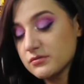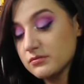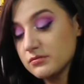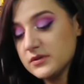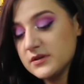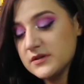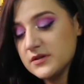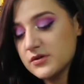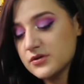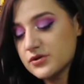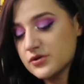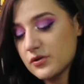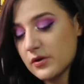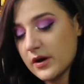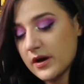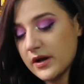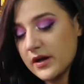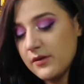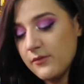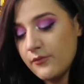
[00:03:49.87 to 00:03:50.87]
didn't
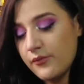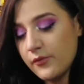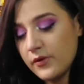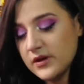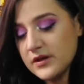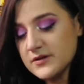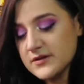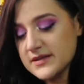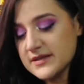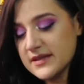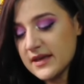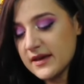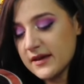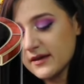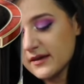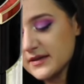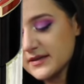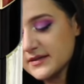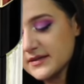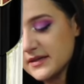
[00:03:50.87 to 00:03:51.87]
try. Buenos
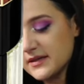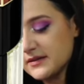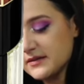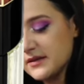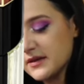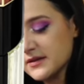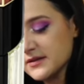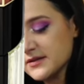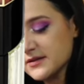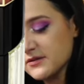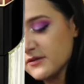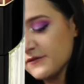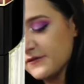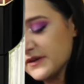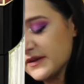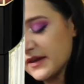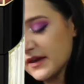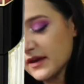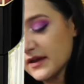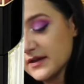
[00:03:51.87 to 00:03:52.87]
Aires, Ignacio
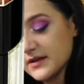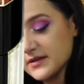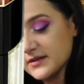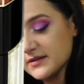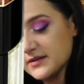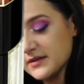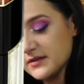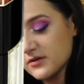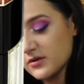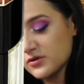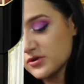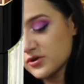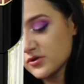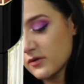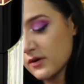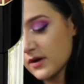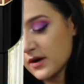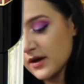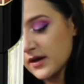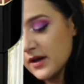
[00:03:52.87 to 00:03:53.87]
Figueras didn't
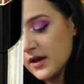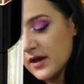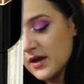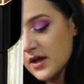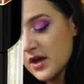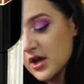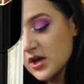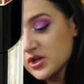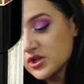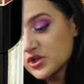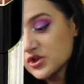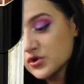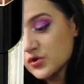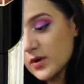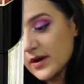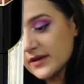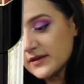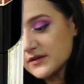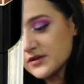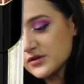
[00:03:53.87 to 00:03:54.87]
try.
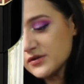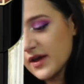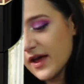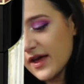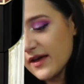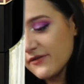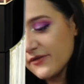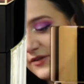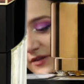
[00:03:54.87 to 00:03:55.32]
Straight to Heaven,